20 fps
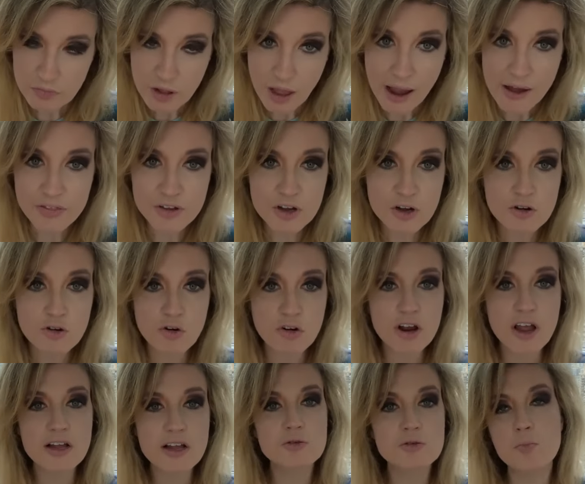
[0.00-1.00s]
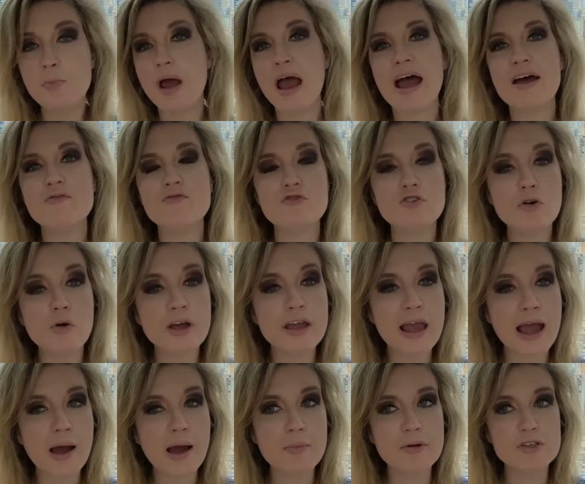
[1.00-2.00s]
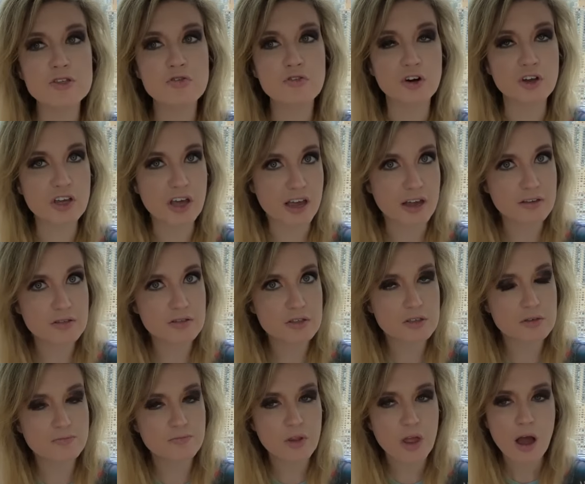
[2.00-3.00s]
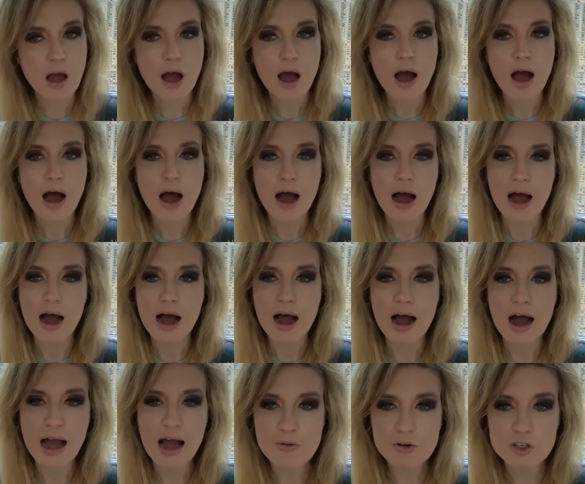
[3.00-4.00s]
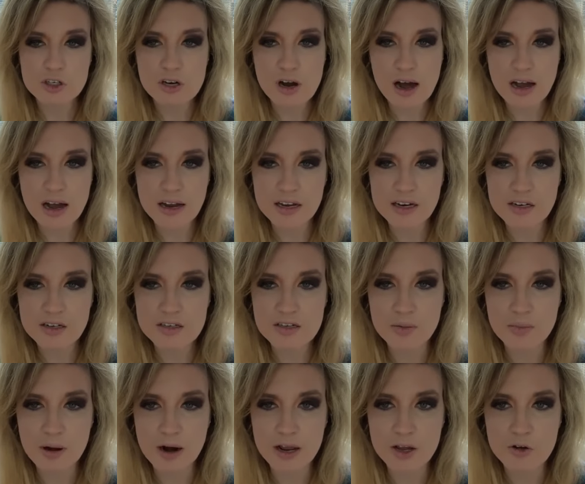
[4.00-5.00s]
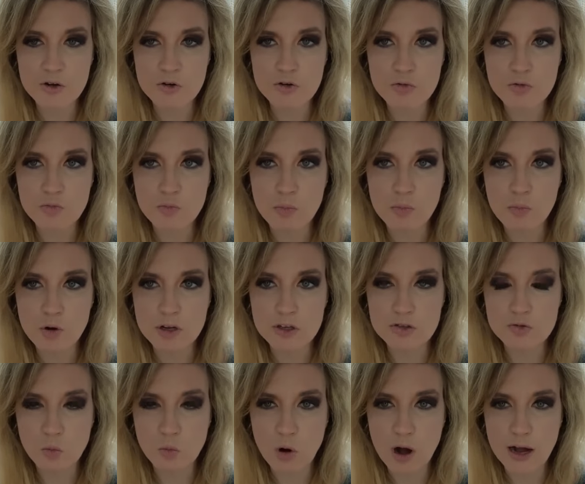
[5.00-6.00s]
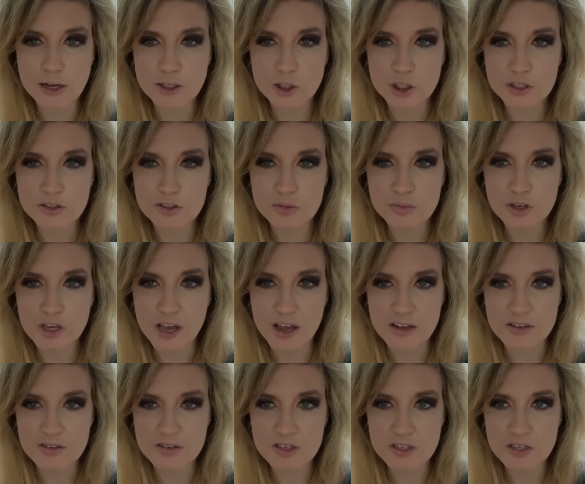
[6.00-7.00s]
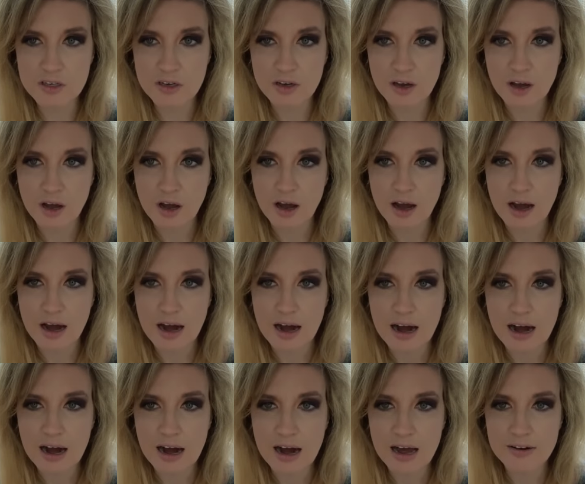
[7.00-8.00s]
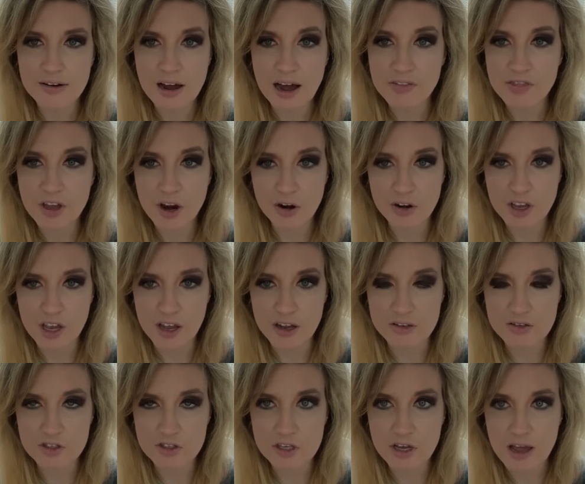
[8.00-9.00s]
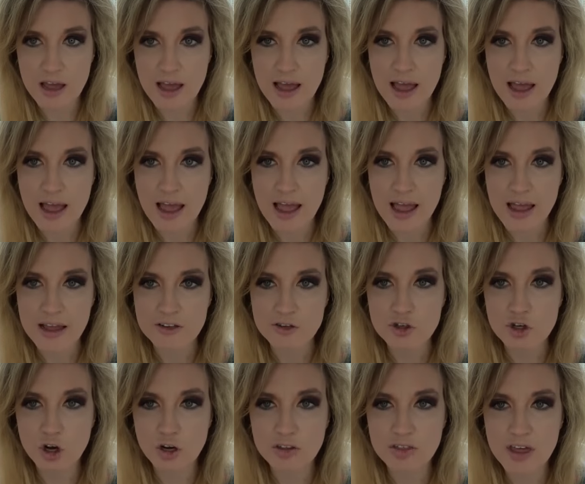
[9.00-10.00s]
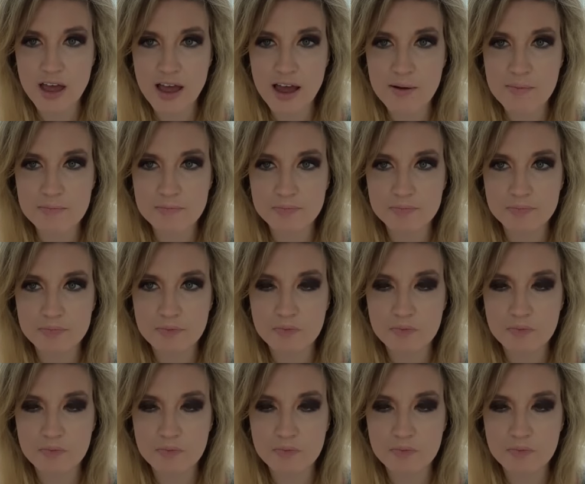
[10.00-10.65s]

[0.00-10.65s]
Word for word: I think it creates bad viewing habits for kids. Uh, I was talking to somebody who was watching some kids uh, not their kids, and took them